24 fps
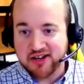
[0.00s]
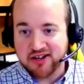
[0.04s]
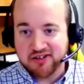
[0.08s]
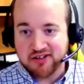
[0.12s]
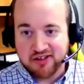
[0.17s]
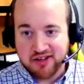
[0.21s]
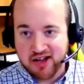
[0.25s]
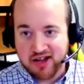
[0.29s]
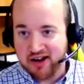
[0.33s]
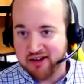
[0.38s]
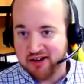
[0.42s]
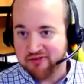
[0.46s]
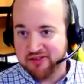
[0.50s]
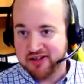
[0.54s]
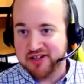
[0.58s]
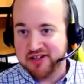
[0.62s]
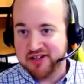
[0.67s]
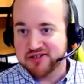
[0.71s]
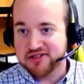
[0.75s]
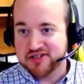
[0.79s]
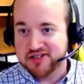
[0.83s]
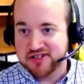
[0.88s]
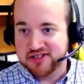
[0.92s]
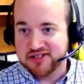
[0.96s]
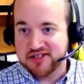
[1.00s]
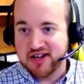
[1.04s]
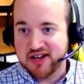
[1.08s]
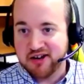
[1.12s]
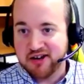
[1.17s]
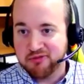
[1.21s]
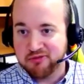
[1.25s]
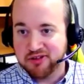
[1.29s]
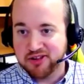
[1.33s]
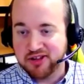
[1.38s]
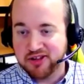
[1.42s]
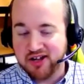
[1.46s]
a lot of agencies
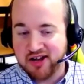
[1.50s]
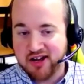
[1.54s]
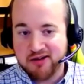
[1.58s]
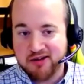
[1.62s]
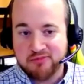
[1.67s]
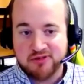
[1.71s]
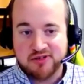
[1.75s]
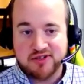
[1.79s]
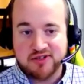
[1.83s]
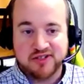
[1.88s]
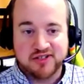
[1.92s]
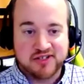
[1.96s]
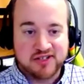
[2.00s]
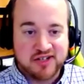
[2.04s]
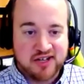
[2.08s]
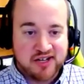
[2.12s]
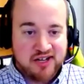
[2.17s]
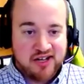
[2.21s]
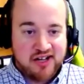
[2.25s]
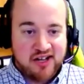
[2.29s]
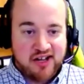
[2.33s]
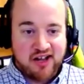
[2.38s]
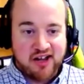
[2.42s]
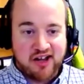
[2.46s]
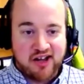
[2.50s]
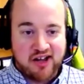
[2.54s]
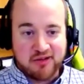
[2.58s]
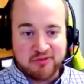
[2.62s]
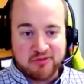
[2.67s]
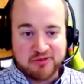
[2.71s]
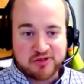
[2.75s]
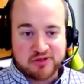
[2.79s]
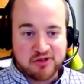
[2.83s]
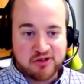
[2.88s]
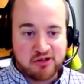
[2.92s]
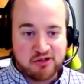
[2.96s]
had with the hybrids.
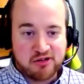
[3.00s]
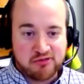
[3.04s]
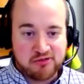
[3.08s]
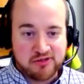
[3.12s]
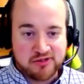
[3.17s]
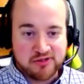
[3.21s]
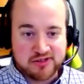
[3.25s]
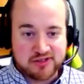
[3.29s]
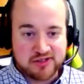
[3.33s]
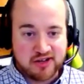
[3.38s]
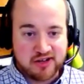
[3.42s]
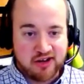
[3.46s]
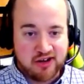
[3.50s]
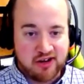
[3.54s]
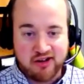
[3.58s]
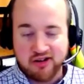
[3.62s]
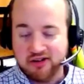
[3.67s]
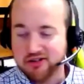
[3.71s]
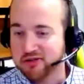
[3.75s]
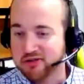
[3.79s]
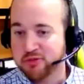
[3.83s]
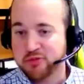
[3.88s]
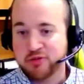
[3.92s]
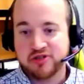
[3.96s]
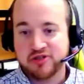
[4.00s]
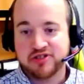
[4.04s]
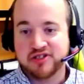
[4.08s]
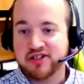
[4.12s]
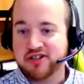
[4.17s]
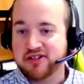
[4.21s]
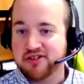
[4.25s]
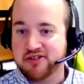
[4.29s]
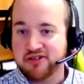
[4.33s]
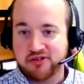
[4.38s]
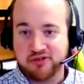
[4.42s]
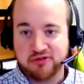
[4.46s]
So it was
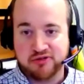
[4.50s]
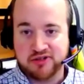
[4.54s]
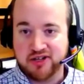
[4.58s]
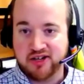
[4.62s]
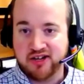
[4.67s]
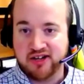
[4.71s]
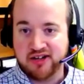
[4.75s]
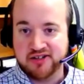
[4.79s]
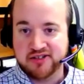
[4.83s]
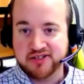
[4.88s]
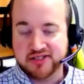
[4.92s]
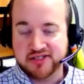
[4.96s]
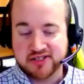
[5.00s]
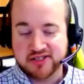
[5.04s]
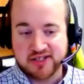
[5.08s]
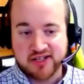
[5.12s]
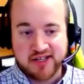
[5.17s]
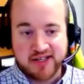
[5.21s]
100% new to us.